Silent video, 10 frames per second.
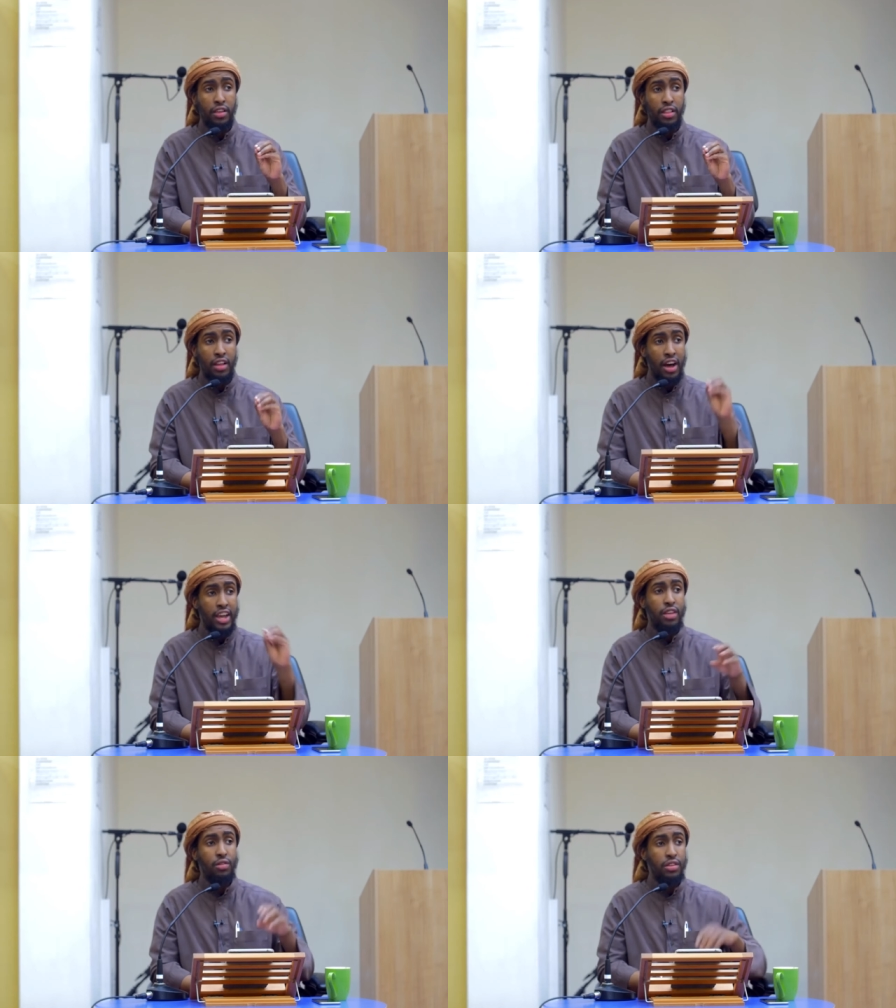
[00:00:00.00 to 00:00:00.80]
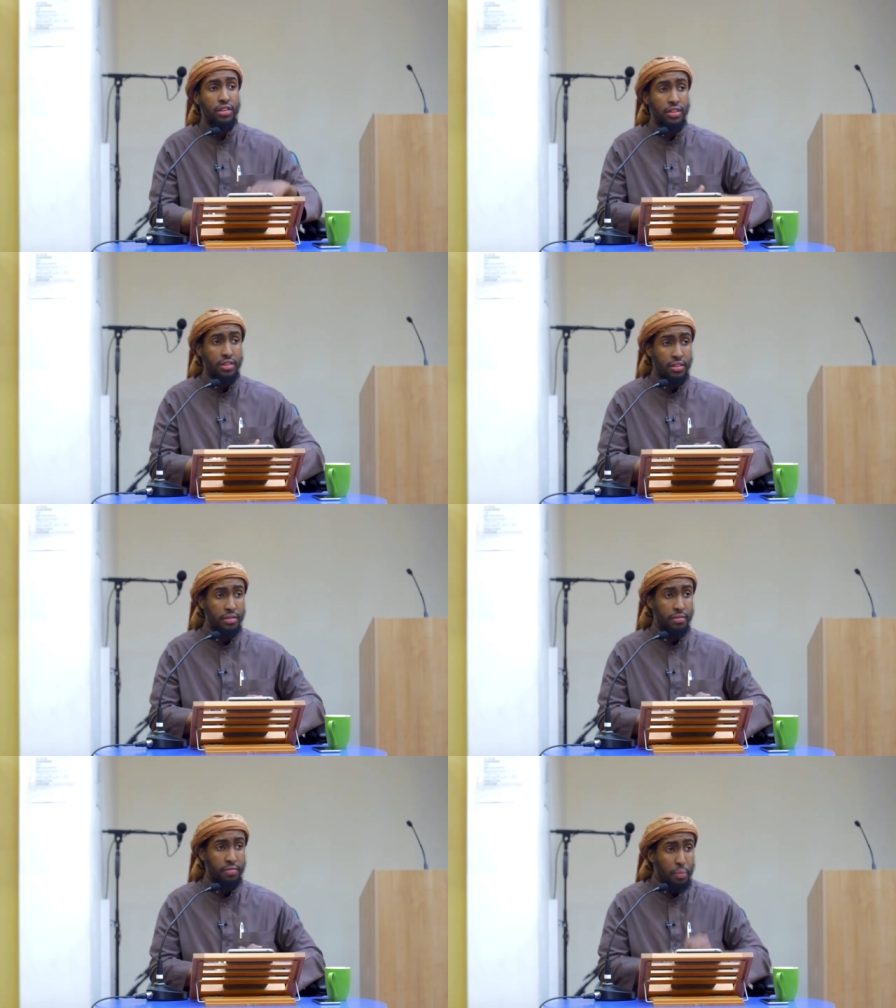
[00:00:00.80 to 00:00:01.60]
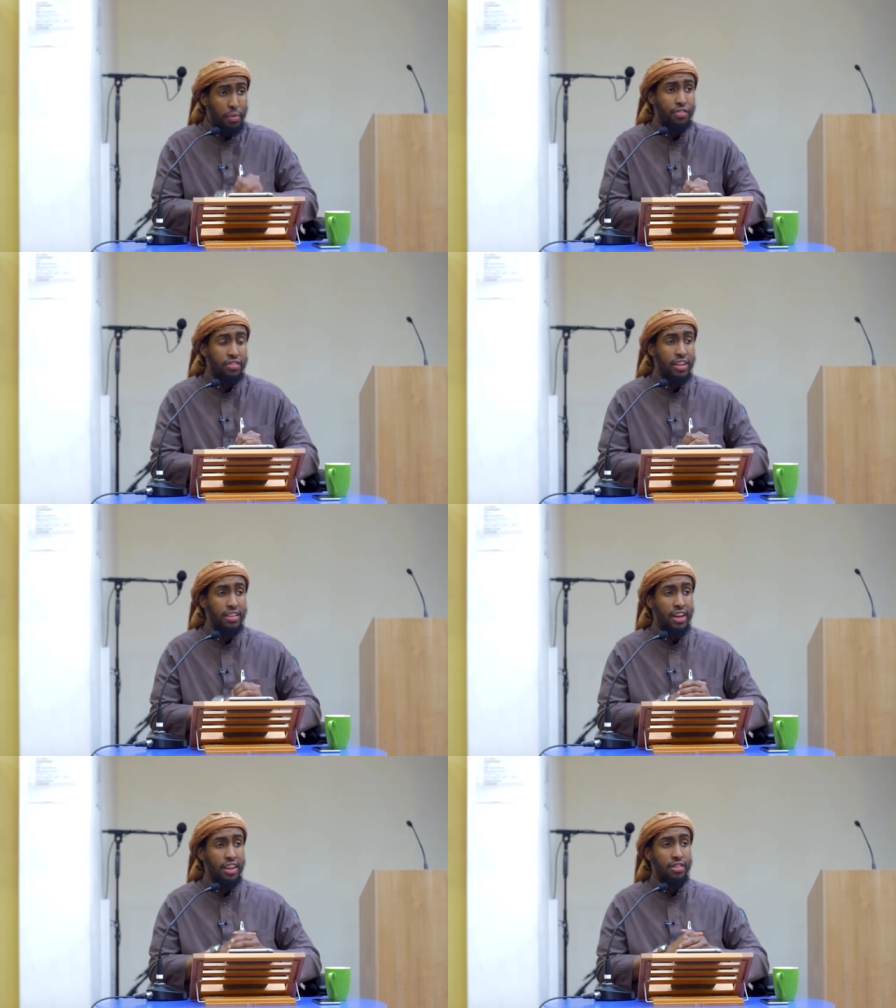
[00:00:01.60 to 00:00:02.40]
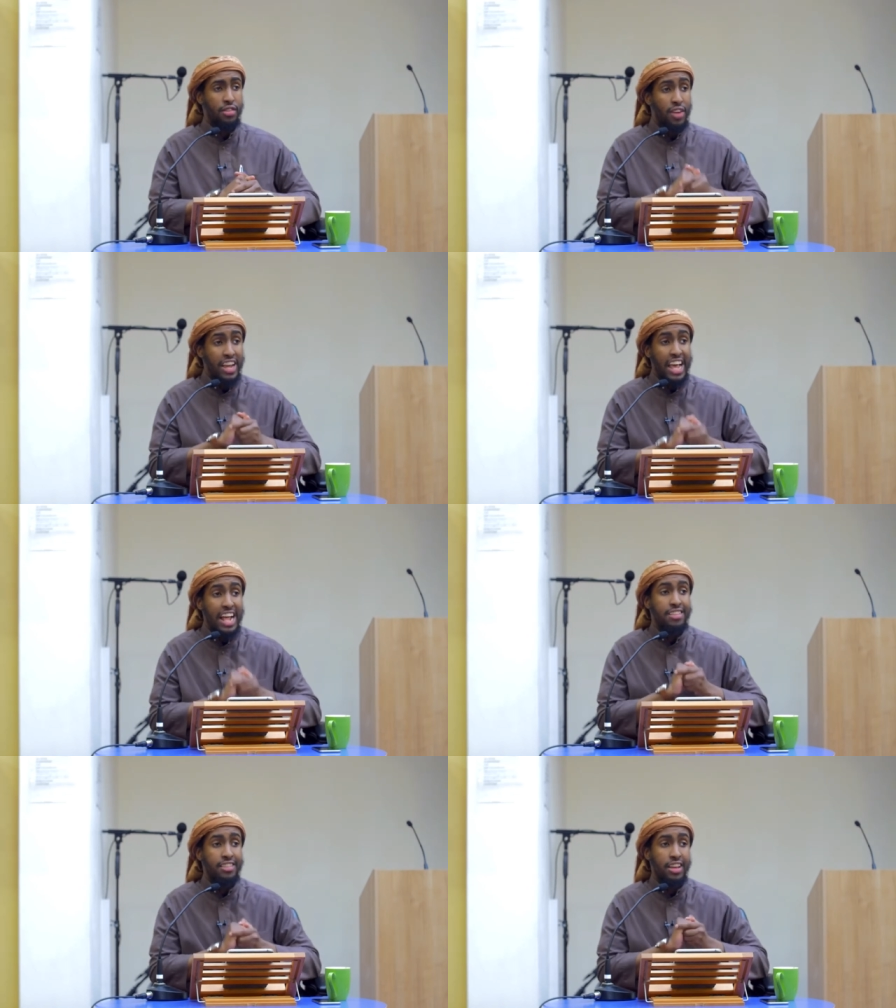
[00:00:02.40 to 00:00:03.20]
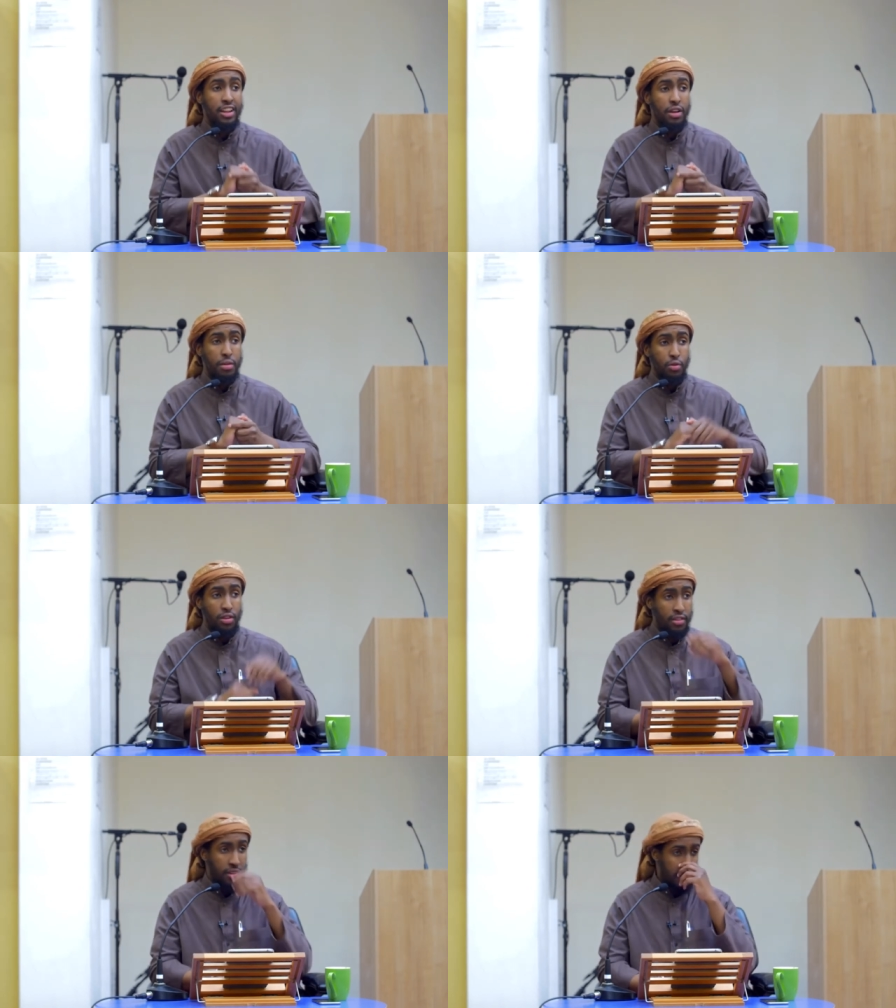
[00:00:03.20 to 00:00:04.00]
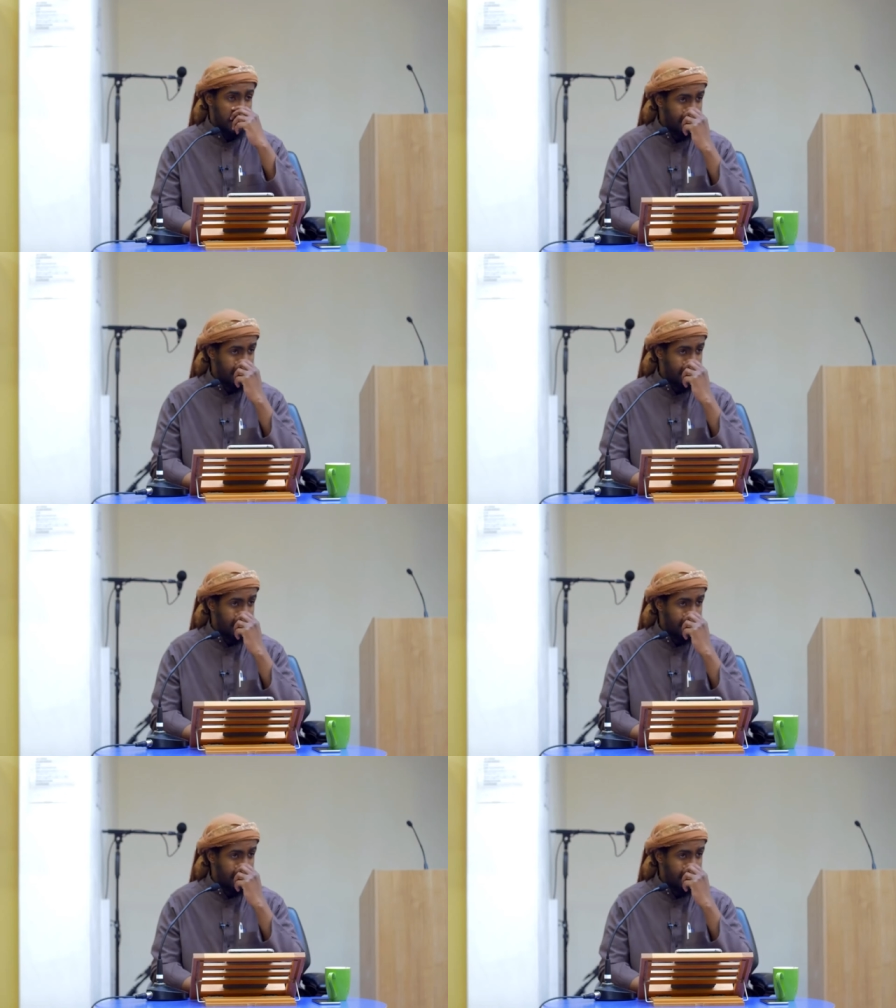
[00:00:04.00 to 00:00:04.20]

that are killed. The Prophet said this, alayhi they're a cancer in the community.